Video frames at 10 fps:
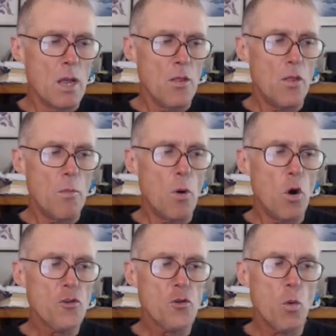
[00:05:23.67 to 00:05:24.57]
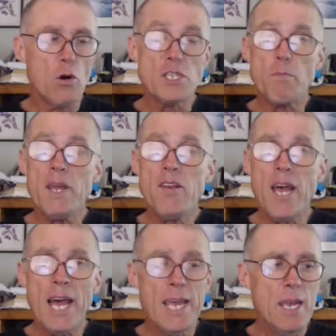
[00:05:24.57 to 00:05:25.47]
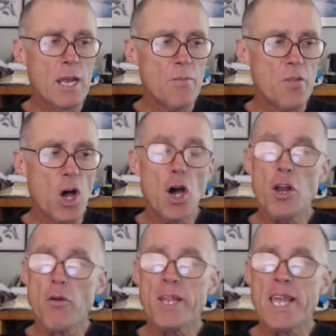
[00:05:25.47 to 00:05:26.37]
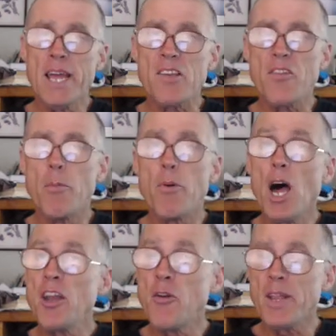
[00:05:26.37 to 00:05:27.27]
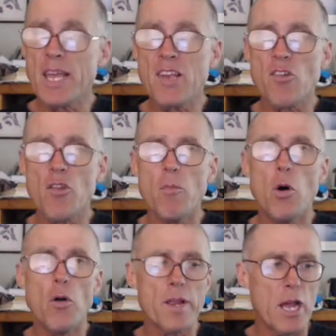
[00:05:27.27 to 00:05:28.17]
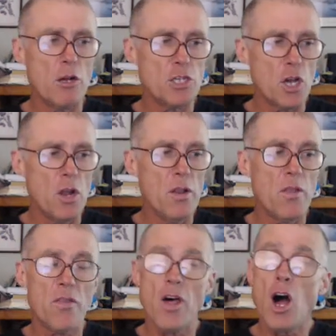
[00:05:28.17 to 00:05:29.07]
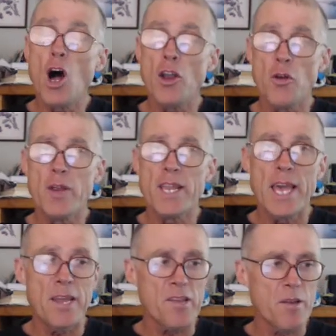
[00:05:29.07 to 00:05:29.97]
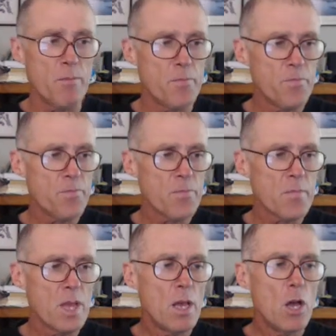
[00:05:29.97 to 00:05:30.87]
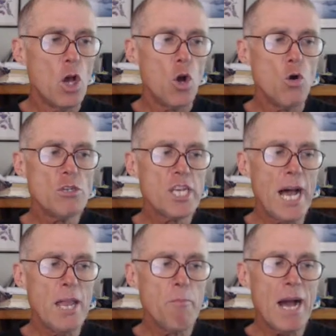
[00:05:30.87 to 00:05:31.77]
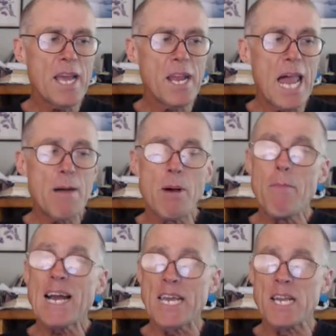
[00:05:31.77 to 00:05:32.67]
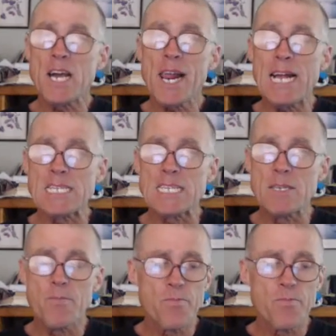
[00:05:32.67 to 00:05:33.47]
The more towards midday, the hotter it gets, the brighter it gets, or the more it goes on, the hotter it gets. Hujan makin lama, makin keras.